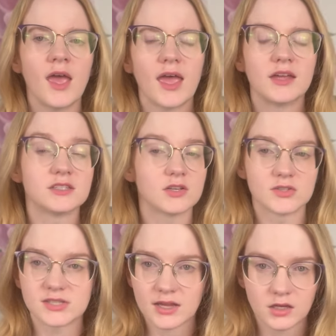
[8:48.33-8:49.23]
until
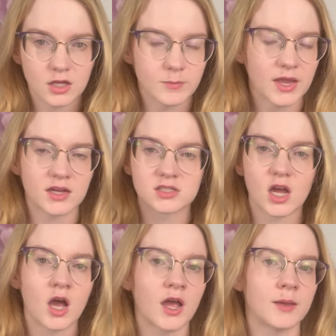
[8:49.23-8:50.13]
second in command
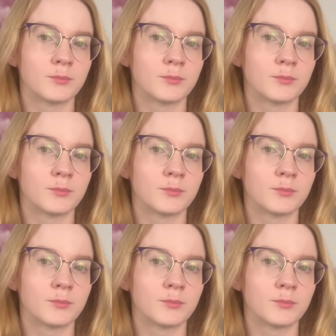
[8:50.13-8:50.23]
guy,